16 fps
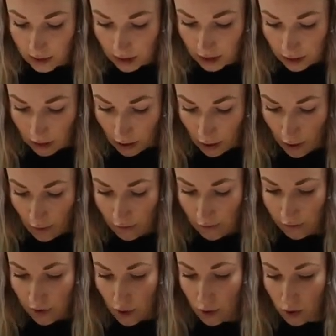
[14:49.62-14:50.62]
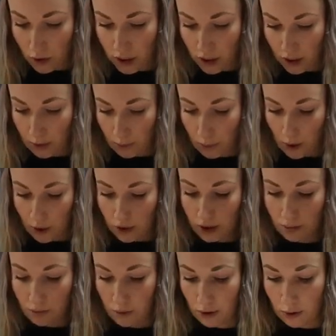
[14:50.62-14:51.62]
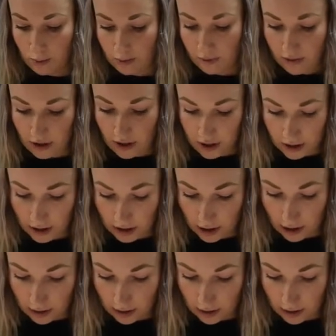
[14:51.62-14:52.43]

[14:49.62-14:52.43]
So I'll fold the bottom up first,